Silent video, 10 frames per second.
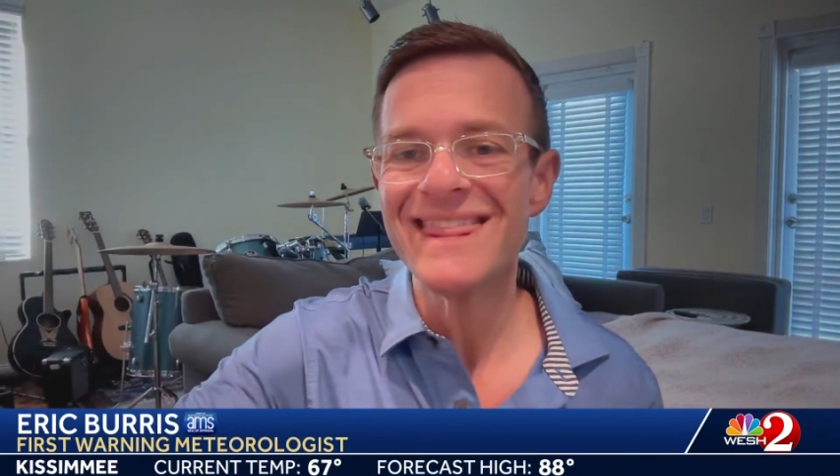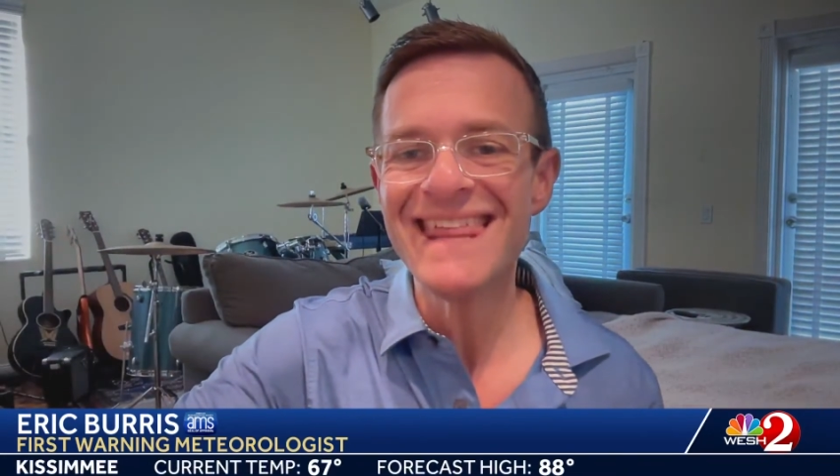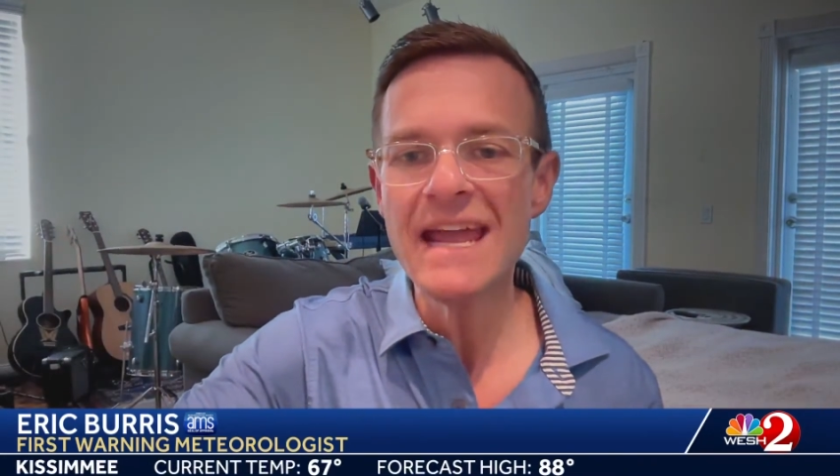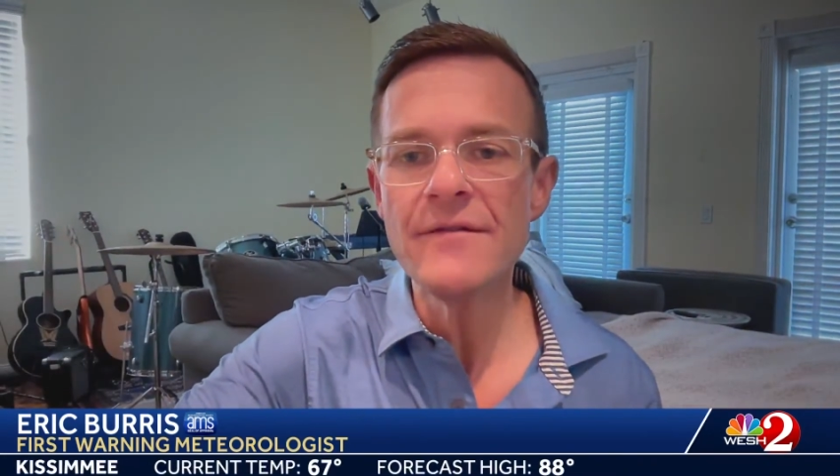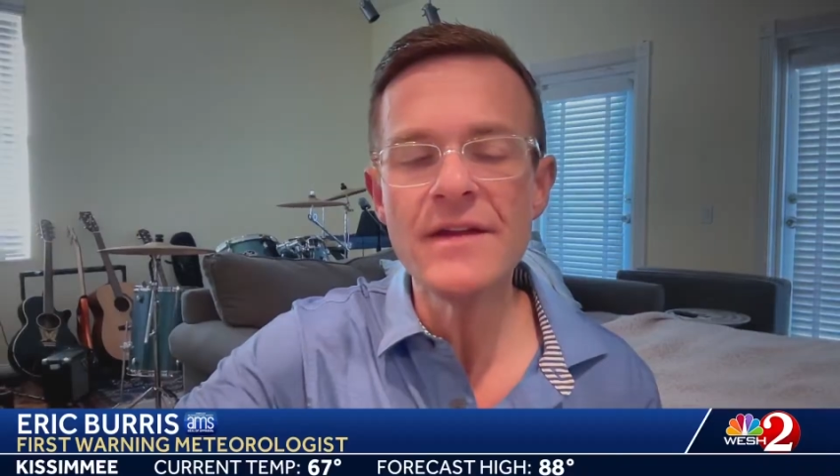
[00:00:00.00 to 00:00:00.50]

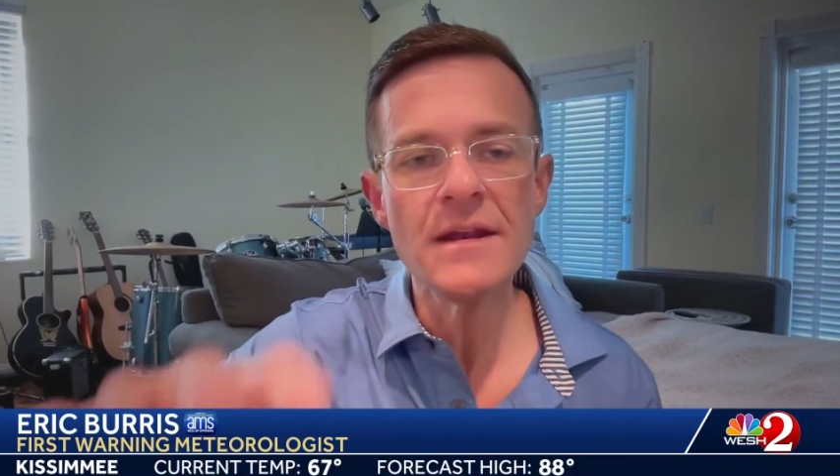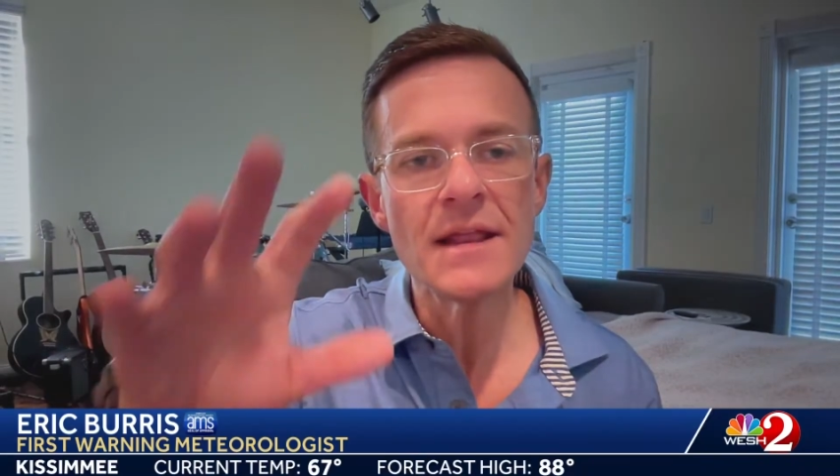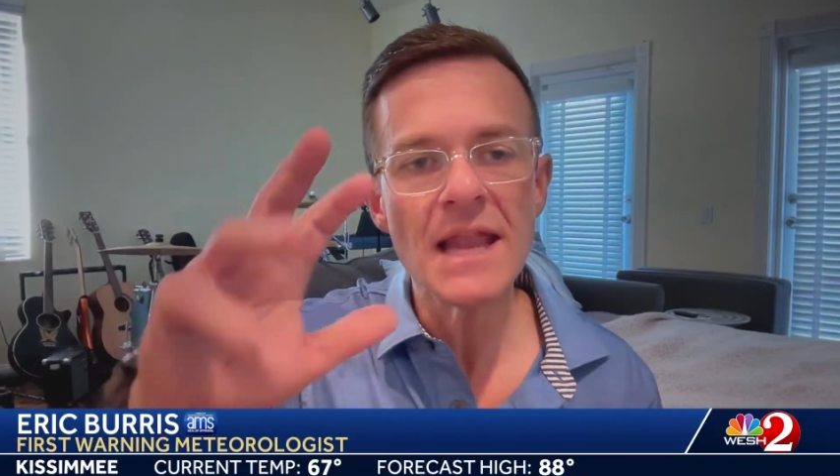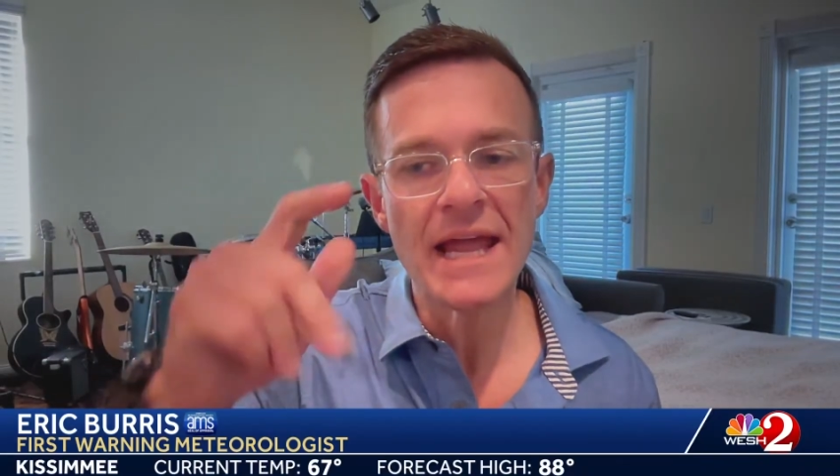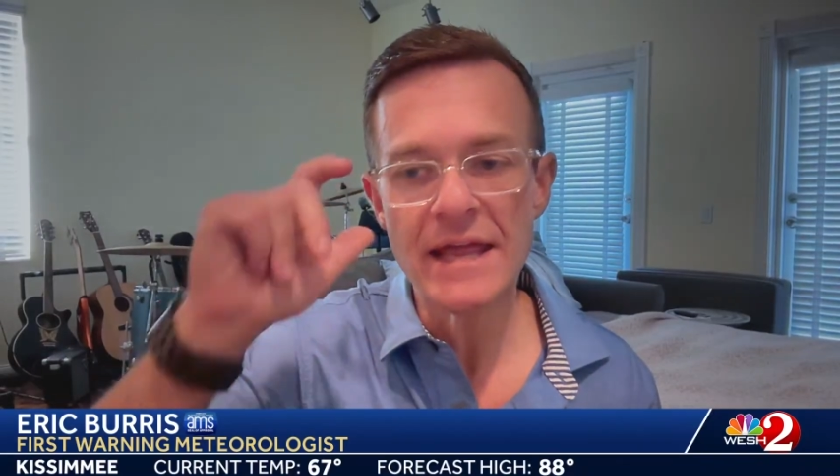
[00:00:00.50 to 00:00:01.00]
think of it
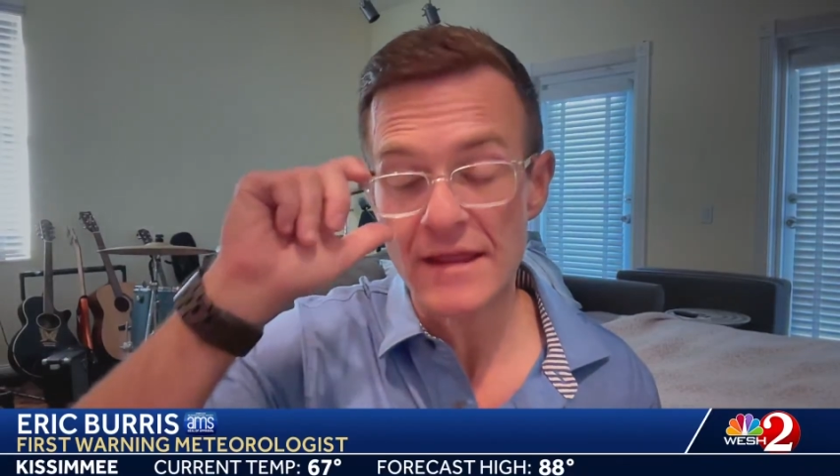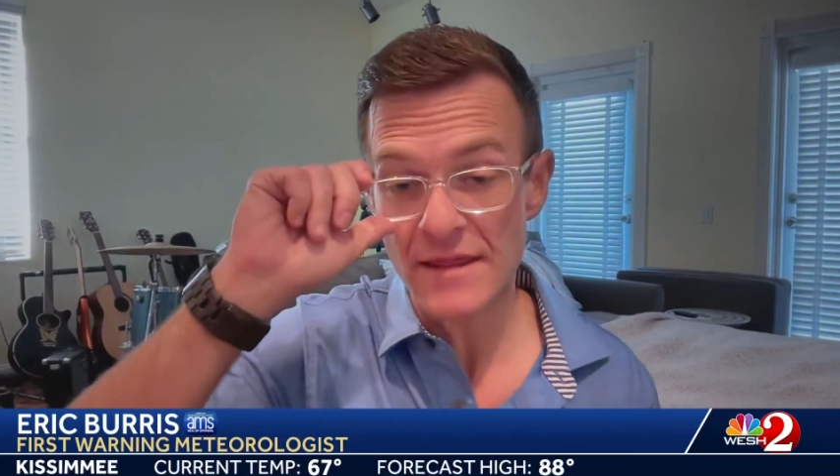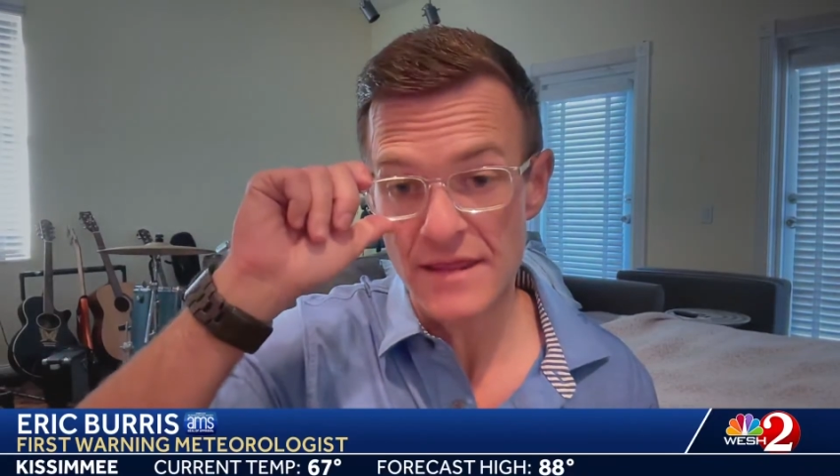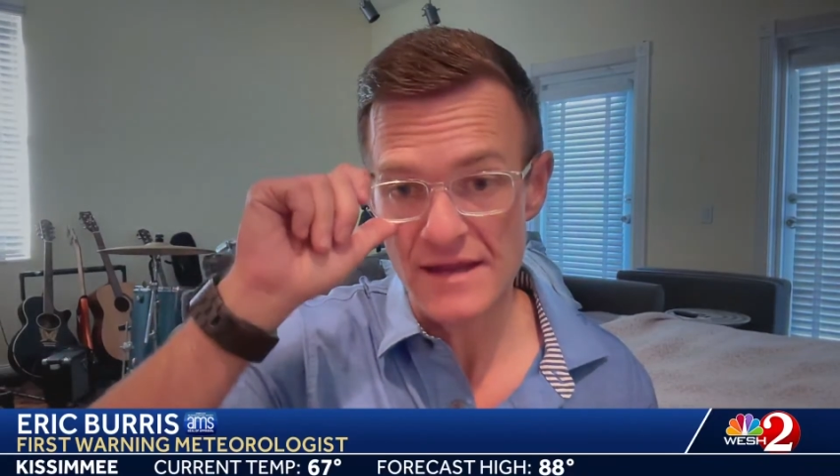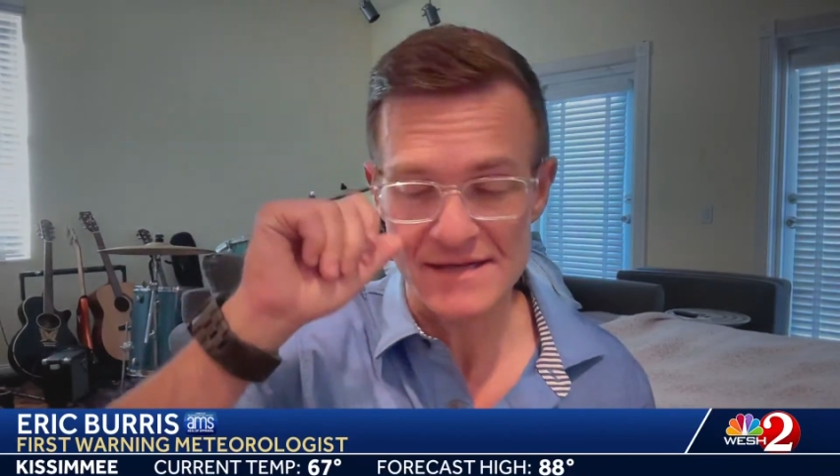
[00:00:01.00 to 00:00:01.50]
like
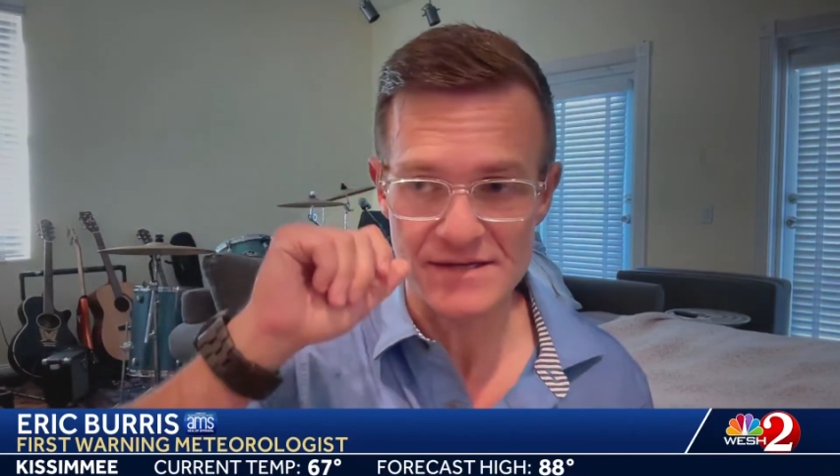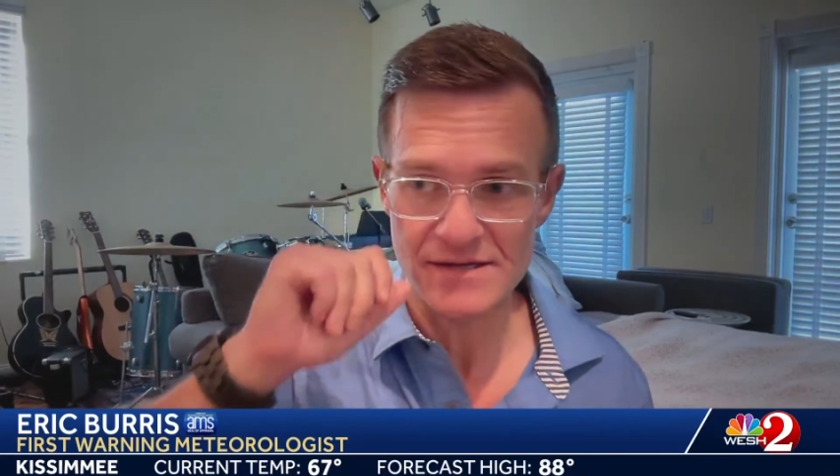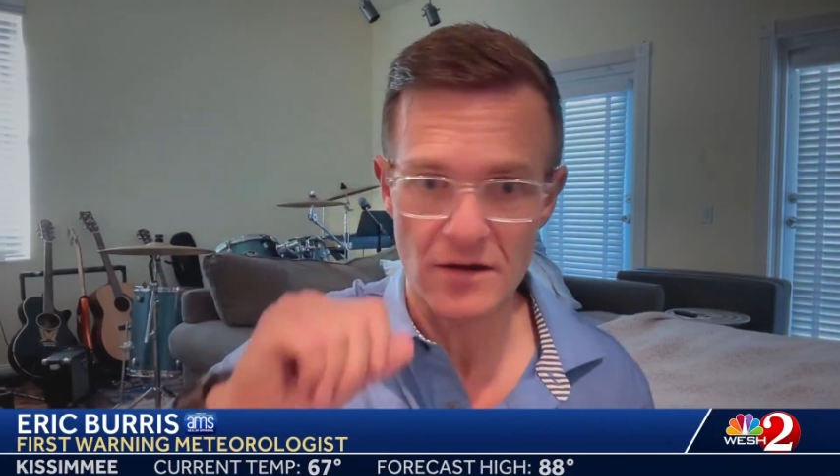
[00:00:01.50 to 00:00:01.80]
this,